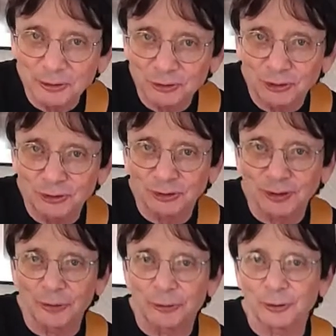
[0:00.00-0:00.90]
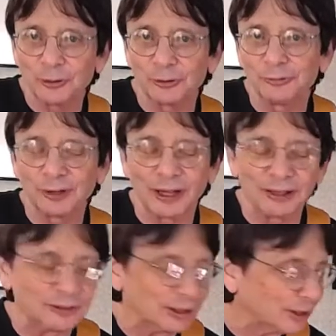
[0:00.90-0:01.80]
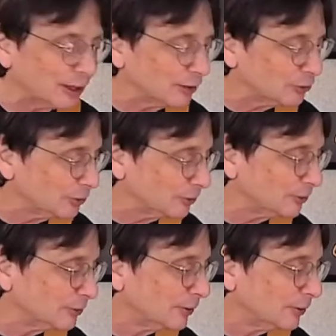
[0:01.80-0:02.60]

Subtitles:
This is another curve flattening concert.